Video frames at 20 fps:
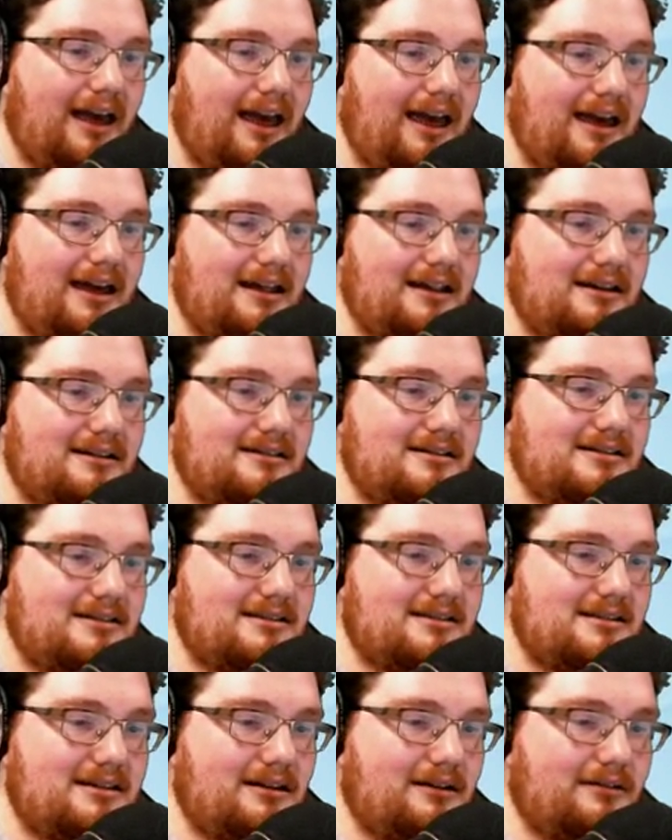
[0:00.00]

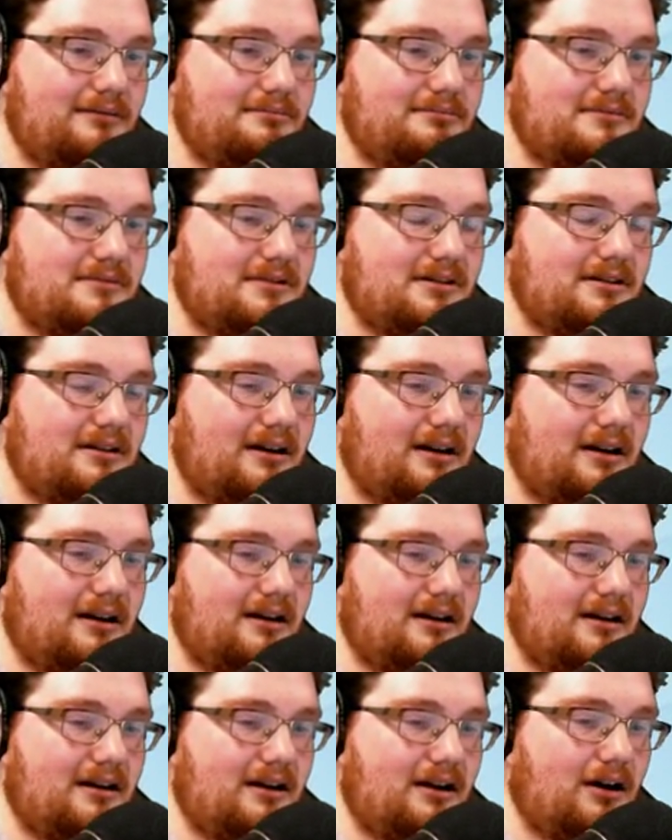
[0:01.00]
and, you know,
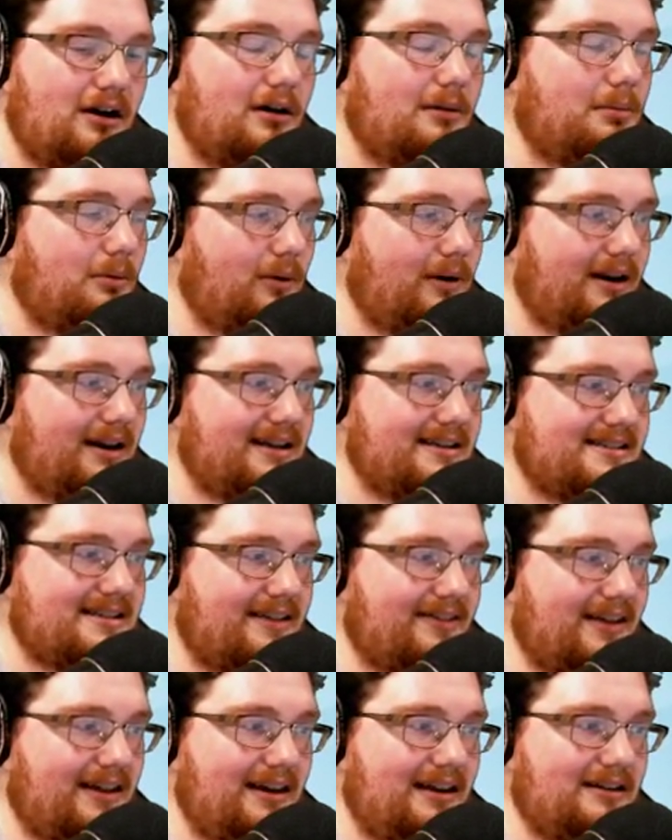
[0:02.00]
uh, her point is
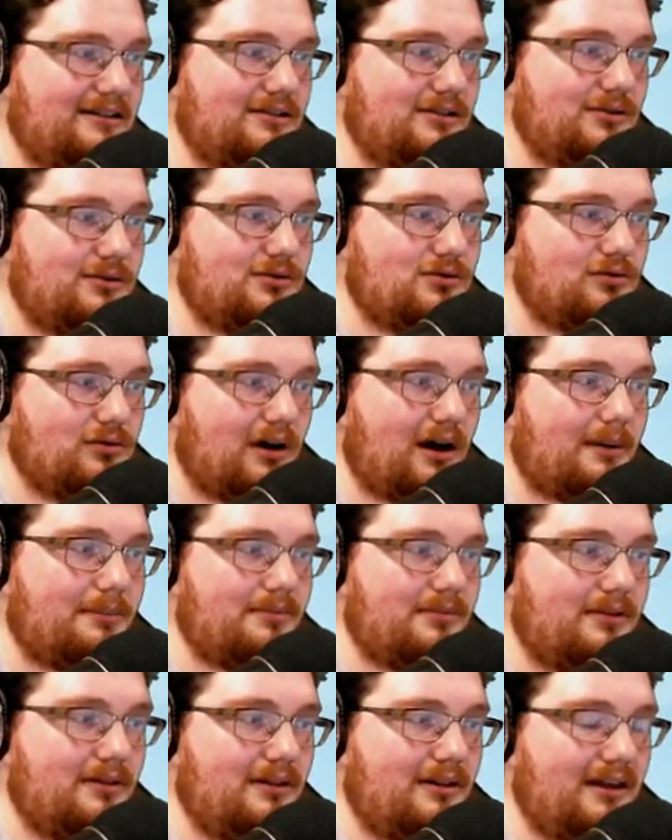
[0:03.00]
that they need to
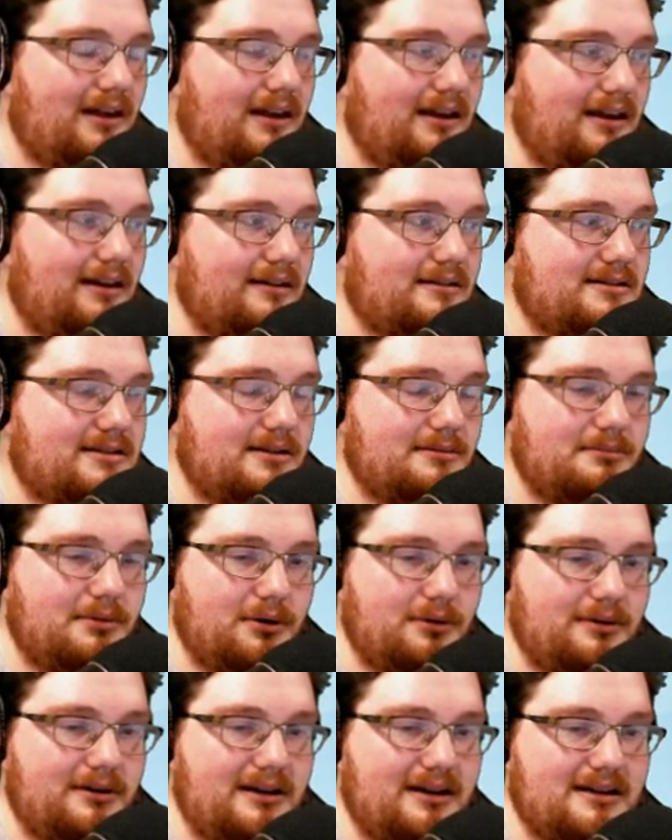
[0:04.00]
drop the
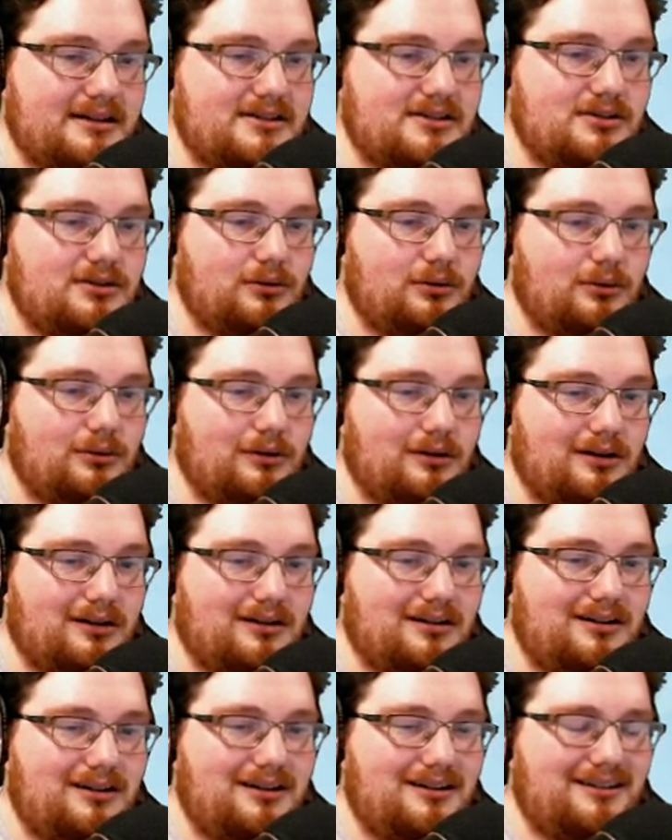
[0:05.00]
taboo-ness,
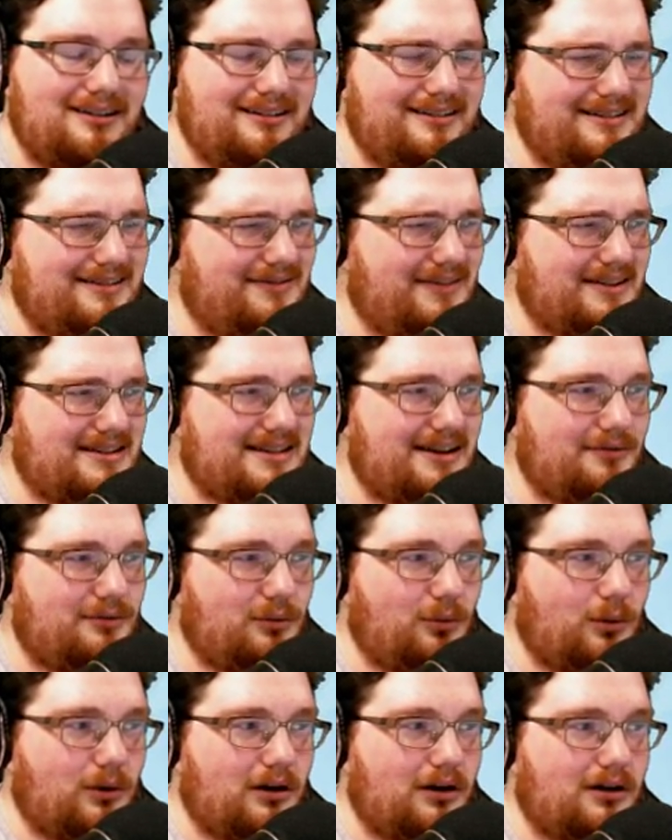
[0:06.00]
or if that's
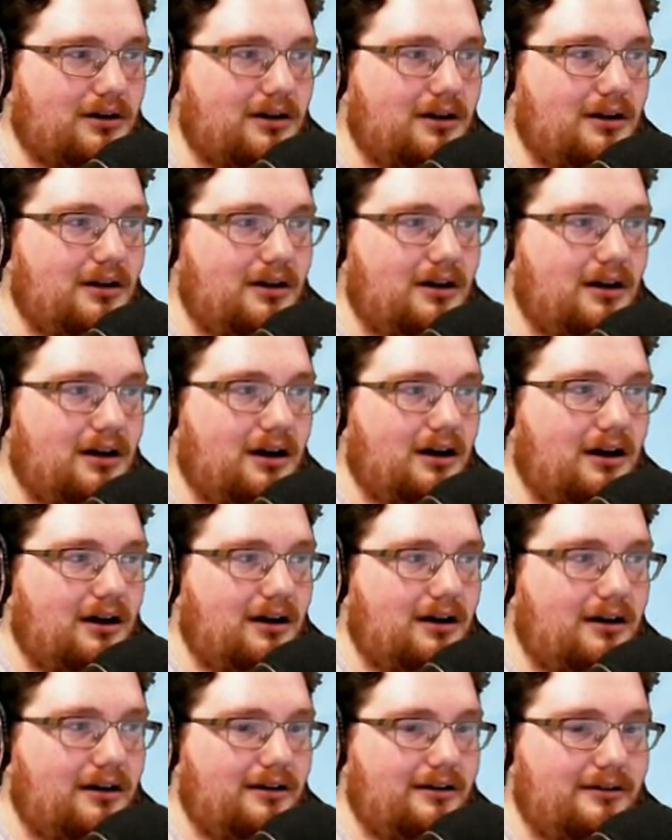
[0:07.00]
even a word,
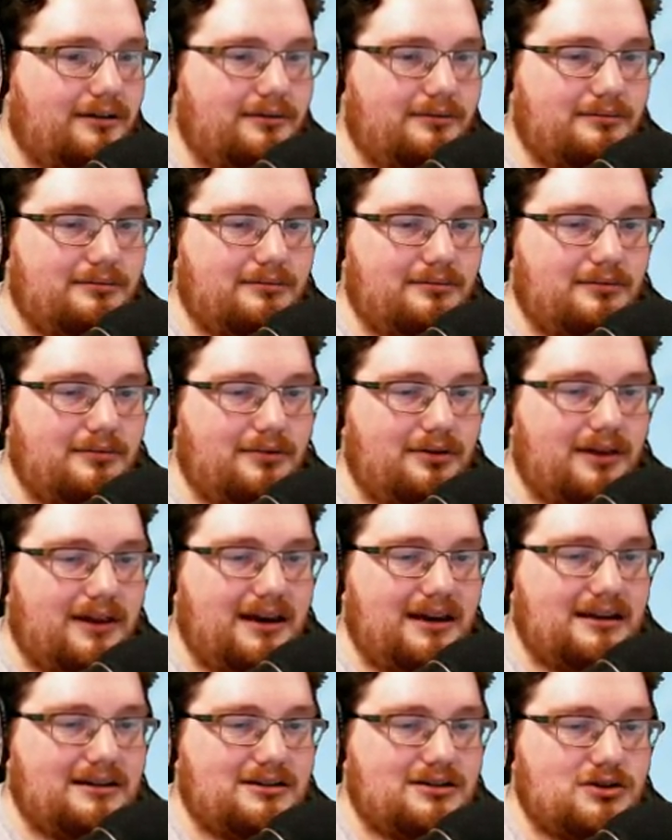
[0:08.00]
uh,
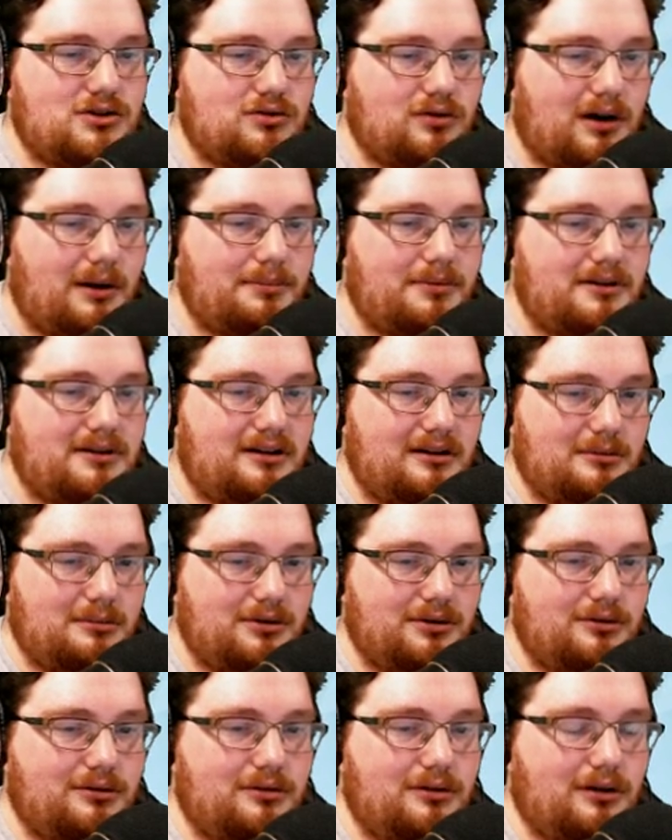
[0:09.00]
they need to drop the
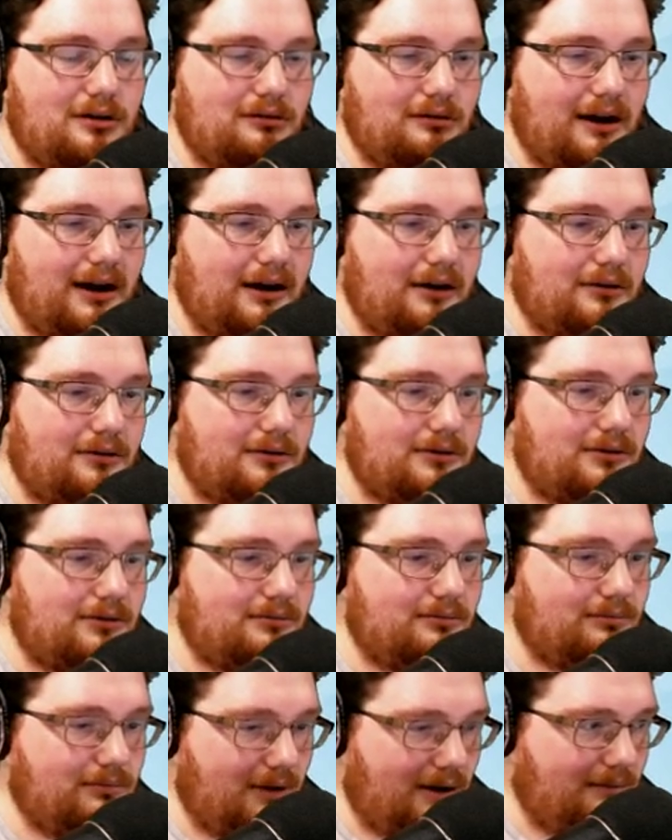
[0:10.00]
taboo around,
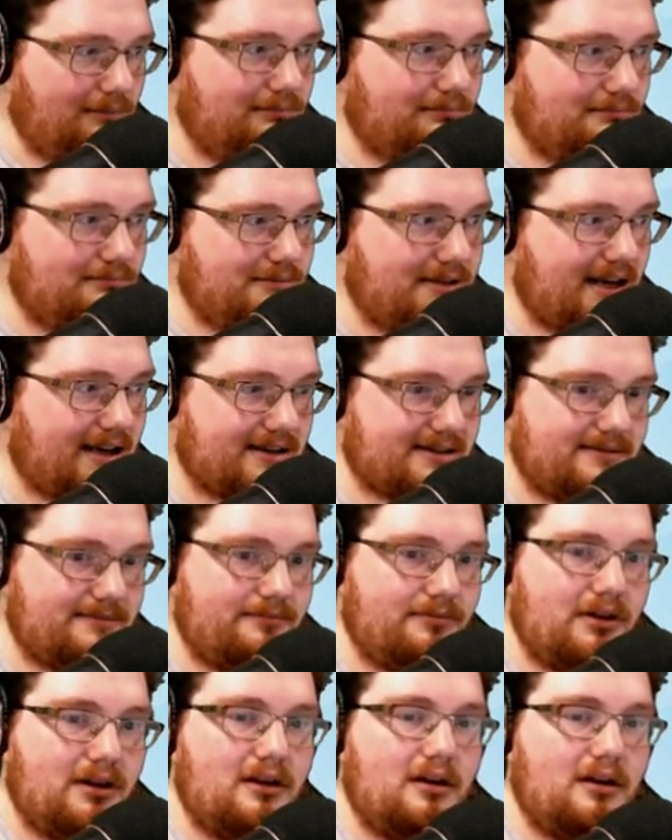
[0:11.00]
well, sex.